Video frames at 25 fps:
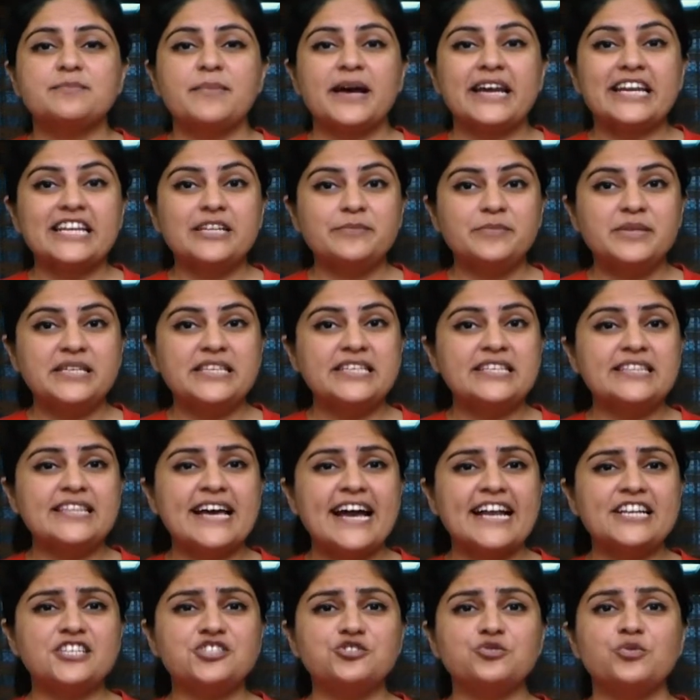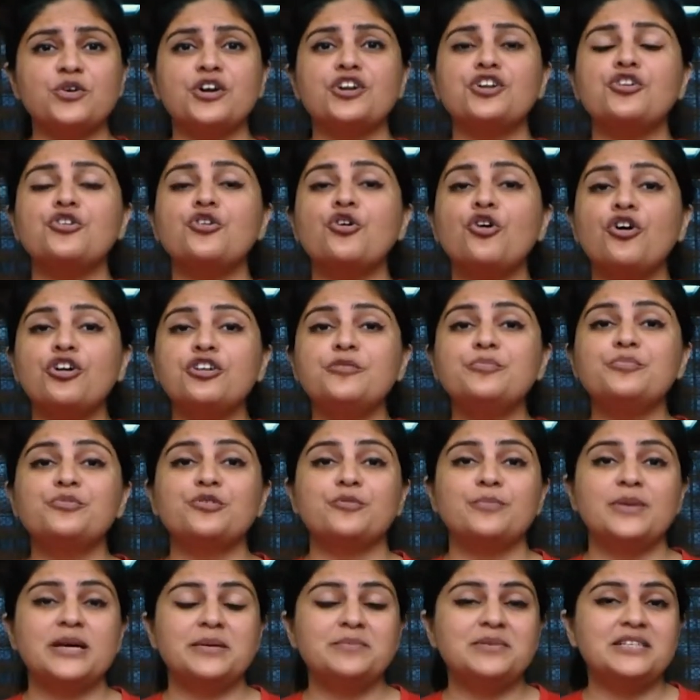might be that you are not
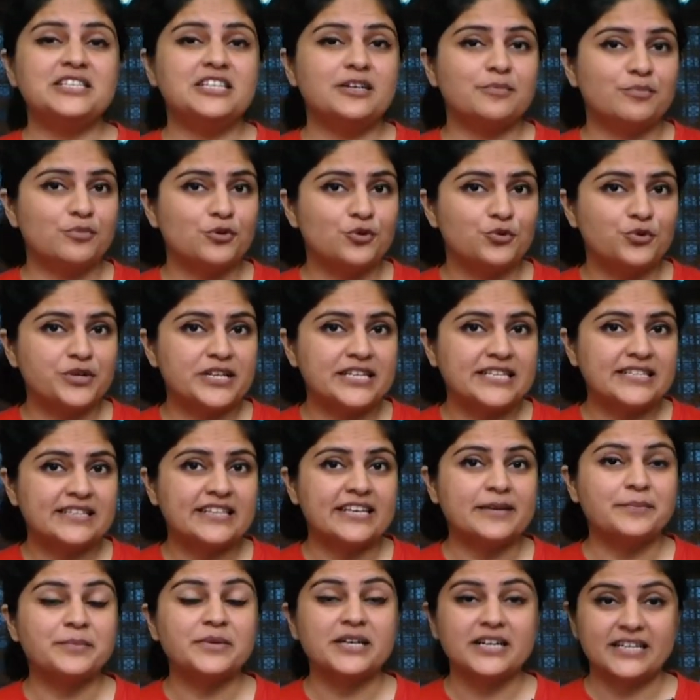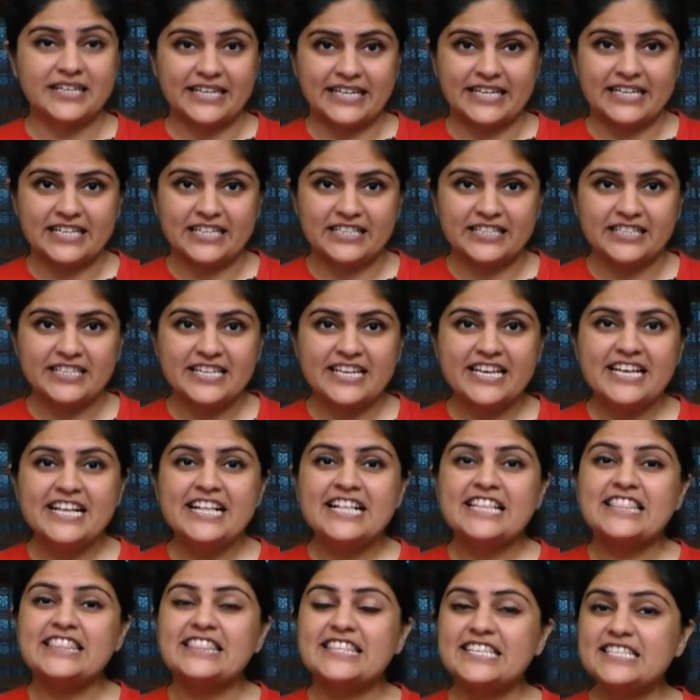probably uploading them correctly.
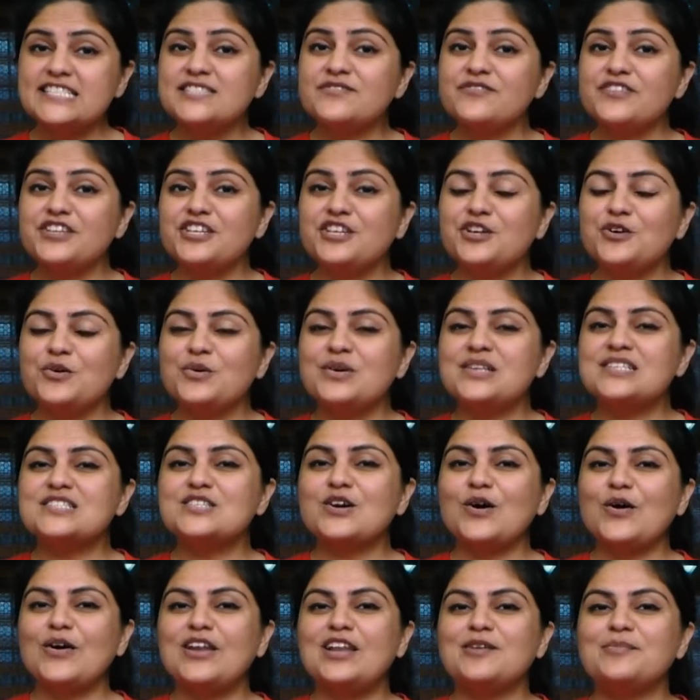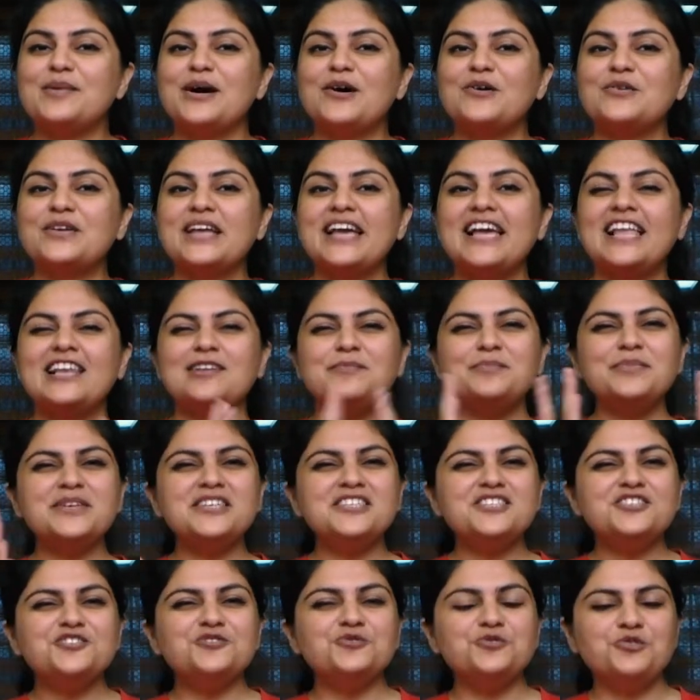This video is all about
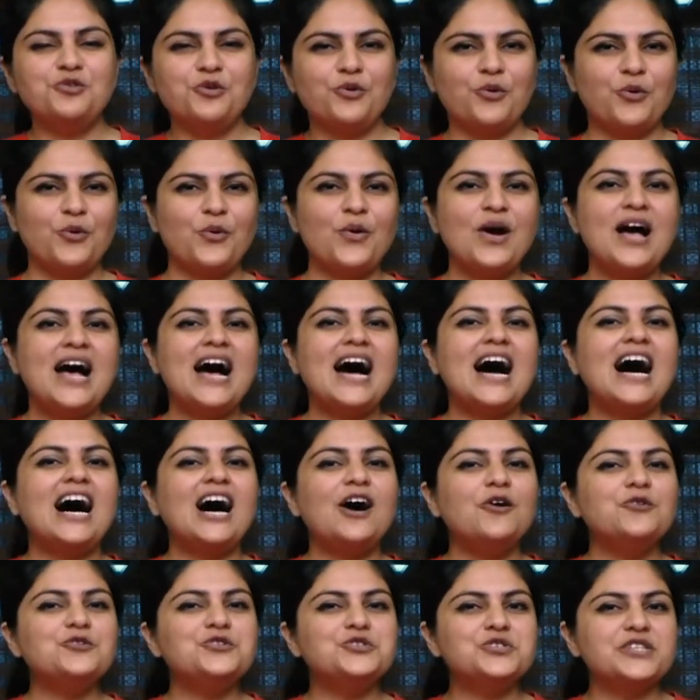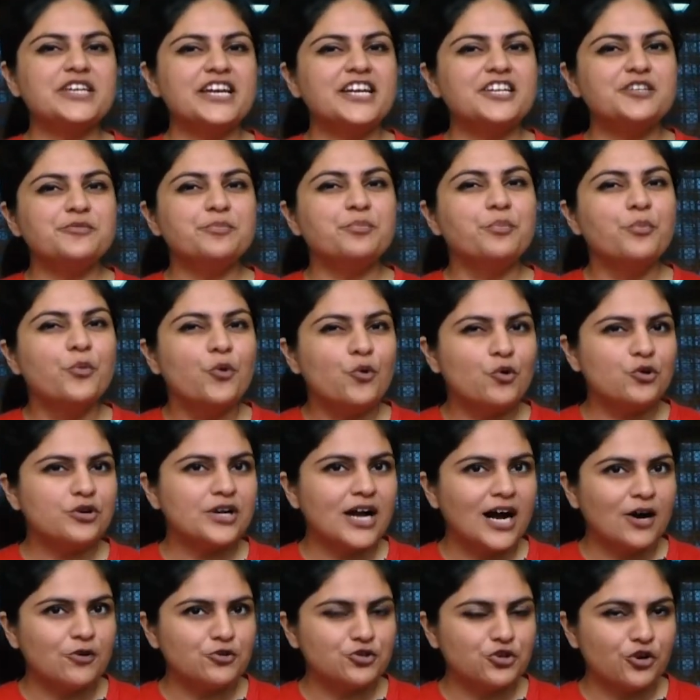helping you know how to get more
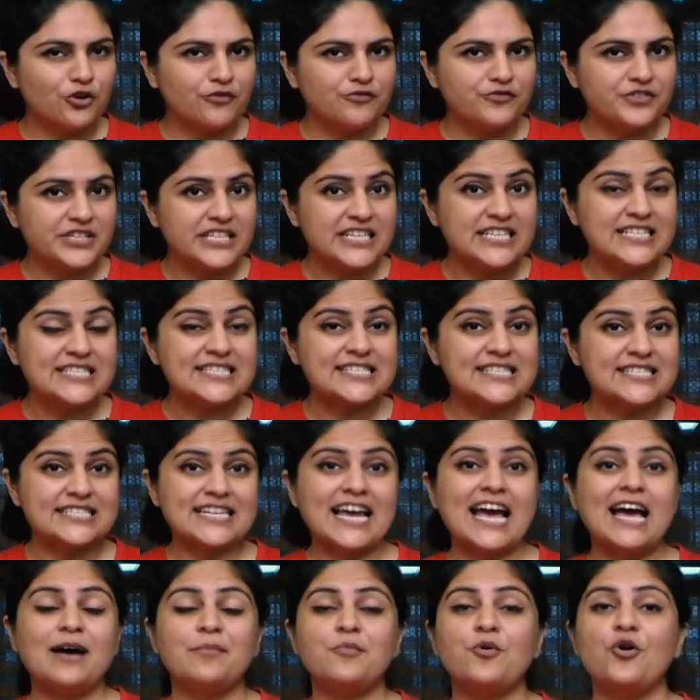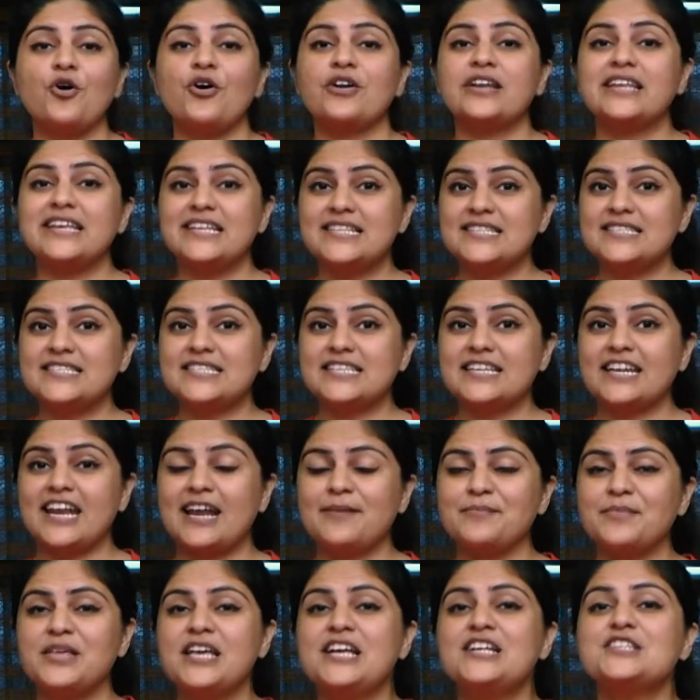out of Reels tab on
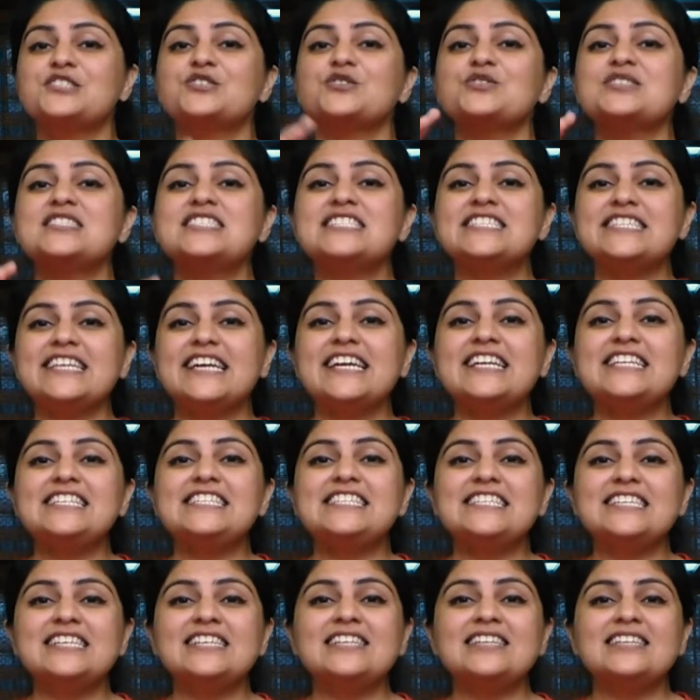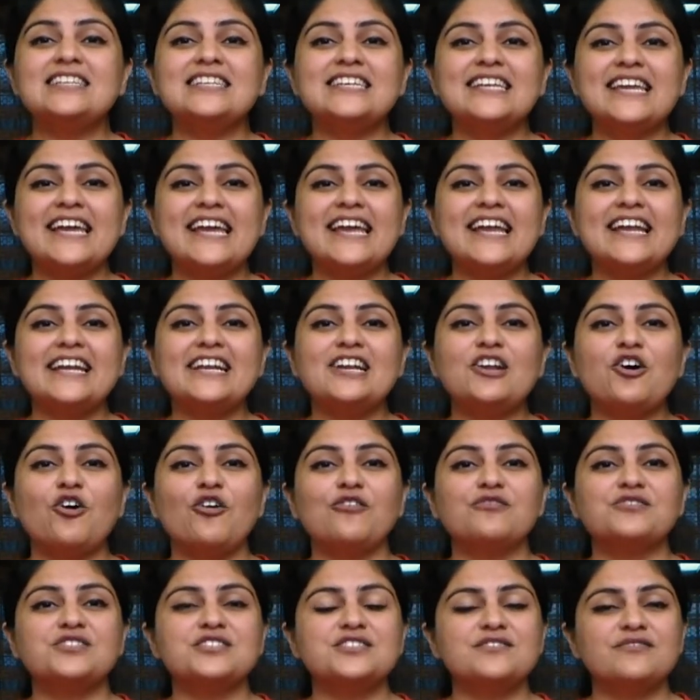Instagram. So stay till the end
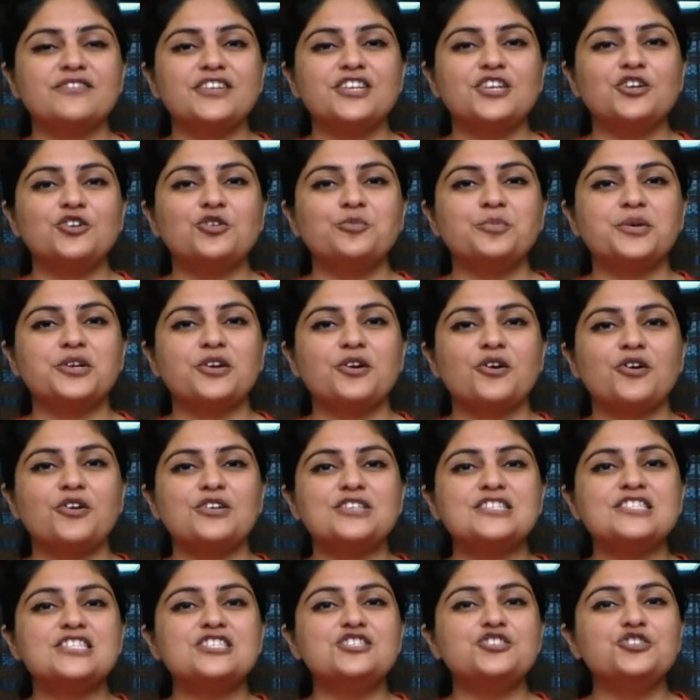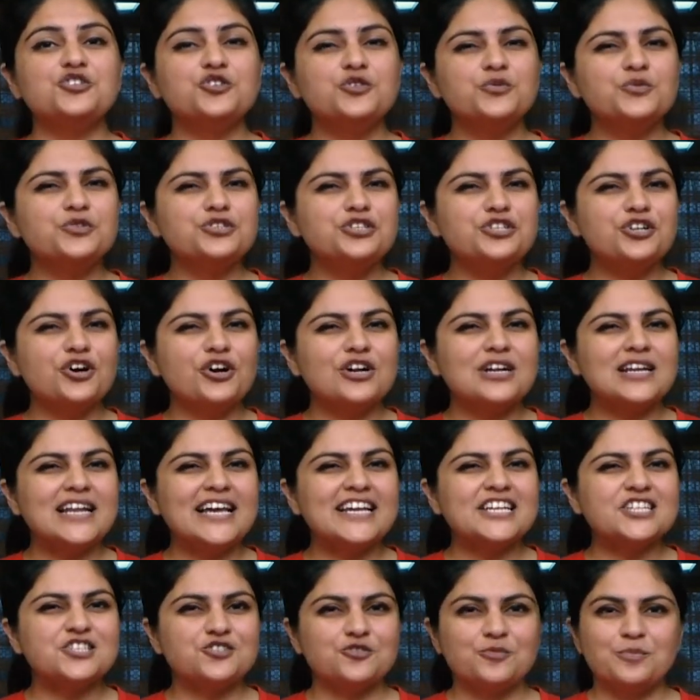of this video because you would not
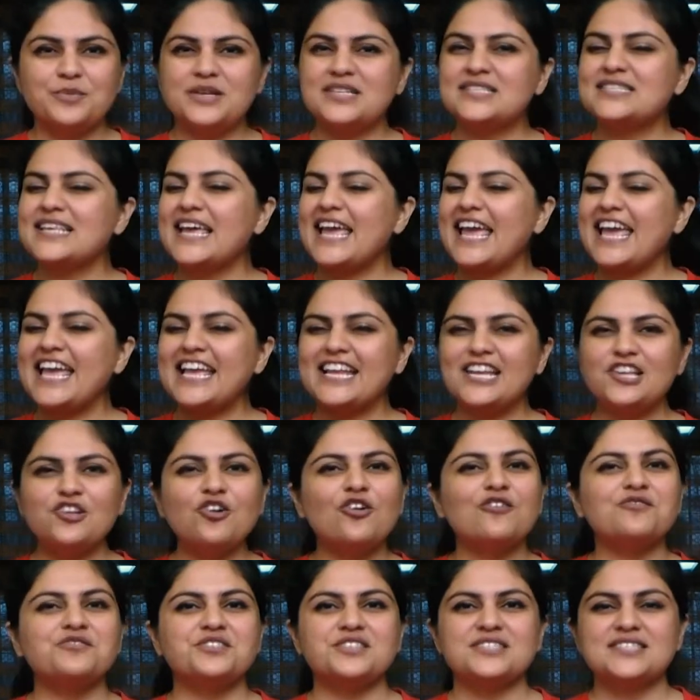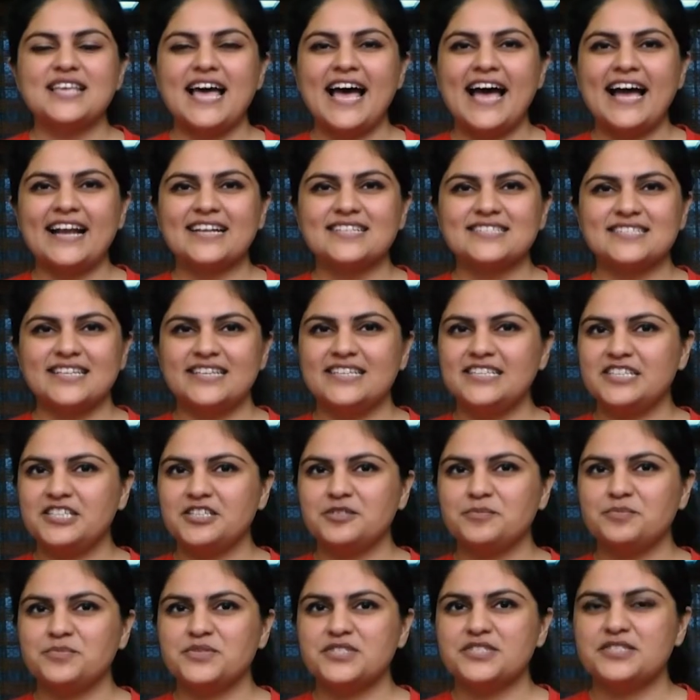like to miss any of these hacks and
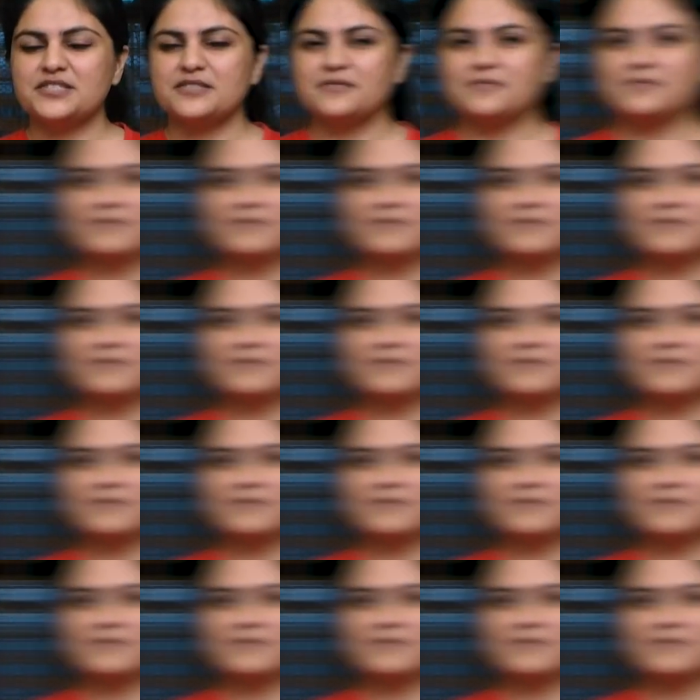tips.